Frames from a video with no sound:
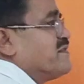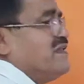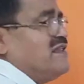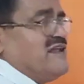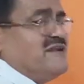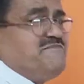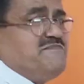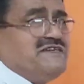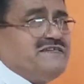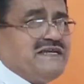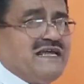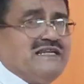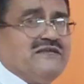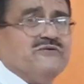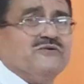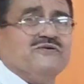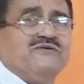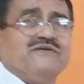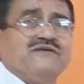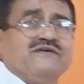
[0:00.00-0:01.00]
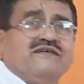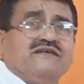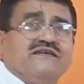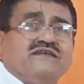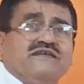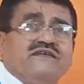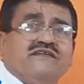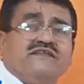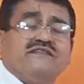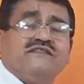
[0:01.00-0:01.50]
let me tell you,
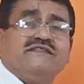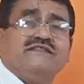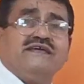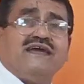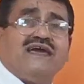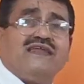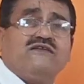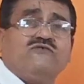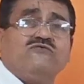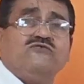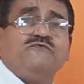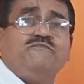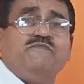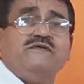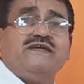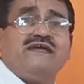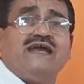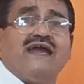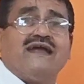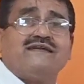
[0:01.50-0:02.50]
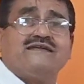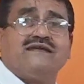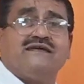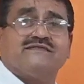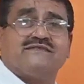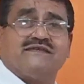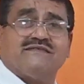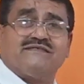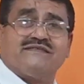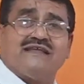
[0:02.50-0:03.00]
there could be
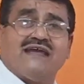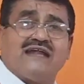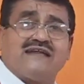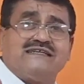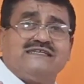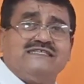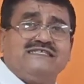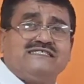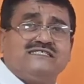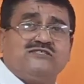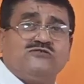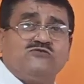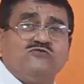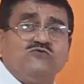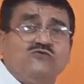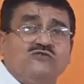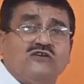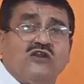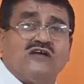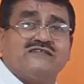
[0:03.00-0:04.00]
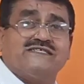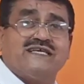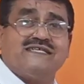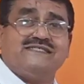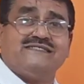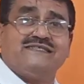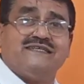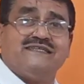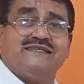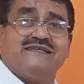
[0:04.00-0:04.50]
at least two
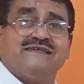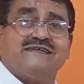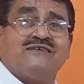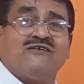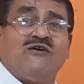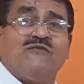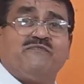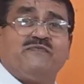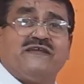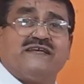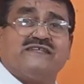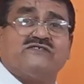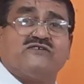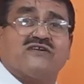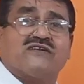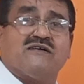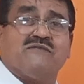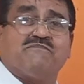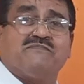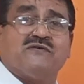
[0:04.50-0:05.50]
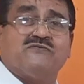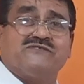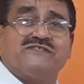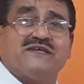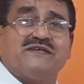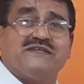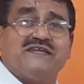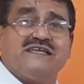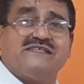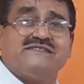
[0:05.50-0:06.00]
clauses in a complex or compound
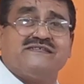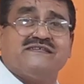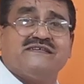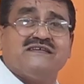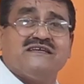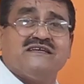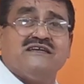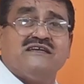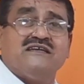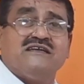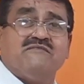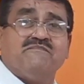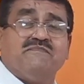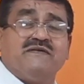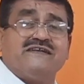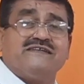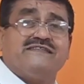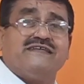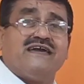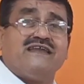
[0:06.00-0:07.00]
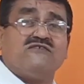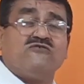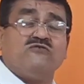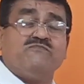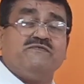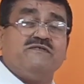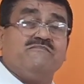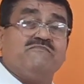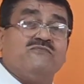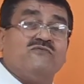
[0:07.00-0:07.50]
sentence, but there
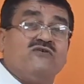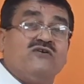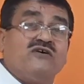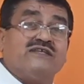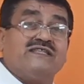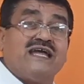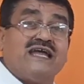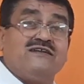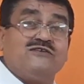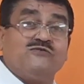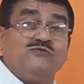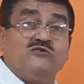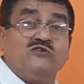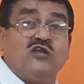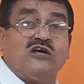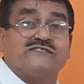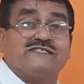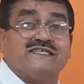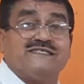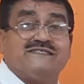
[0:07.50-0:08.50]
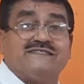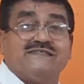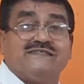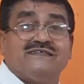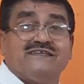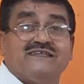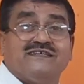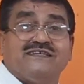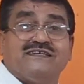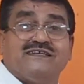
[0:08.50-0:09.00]
could be more than two clauses
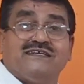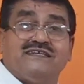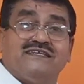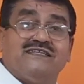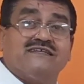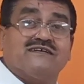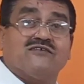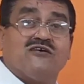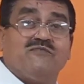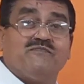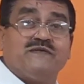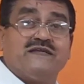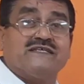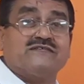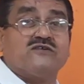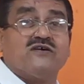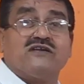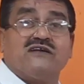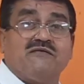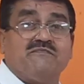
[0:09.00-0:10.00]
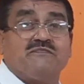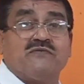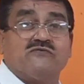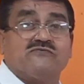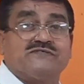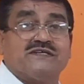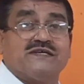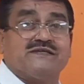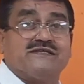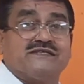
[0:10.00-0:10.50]
in the complex or
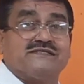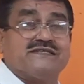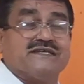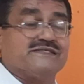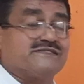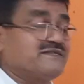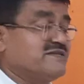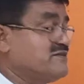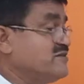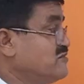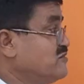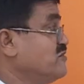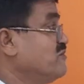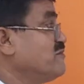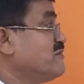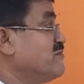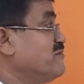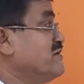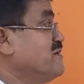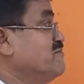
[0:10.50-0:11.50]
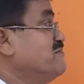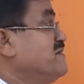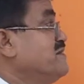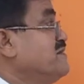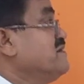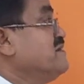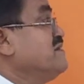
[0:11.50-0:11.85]
compound sentences. No problem.